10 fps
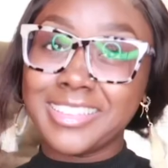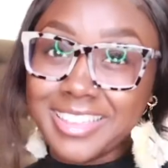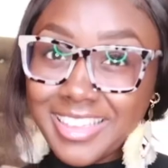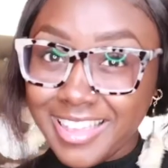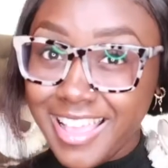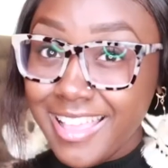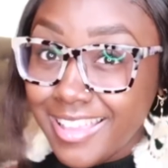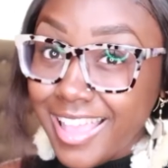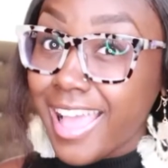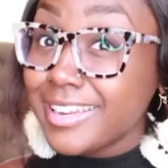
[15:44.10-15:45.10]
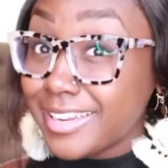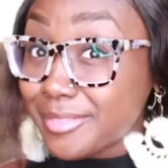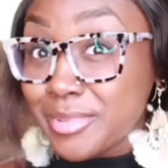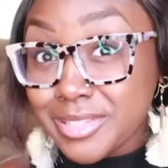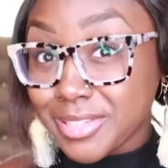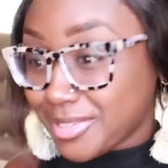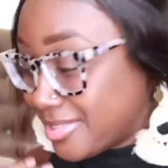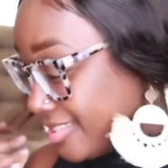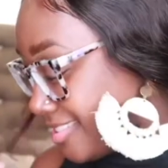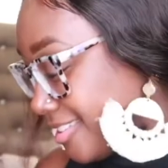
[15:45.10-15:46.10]
yeah i need to put
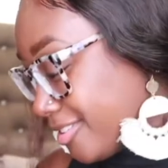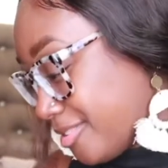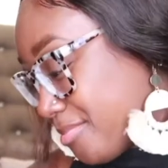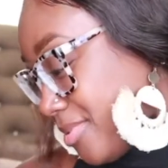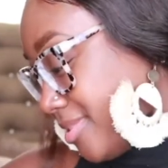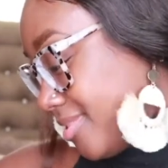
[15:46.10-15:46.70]
those up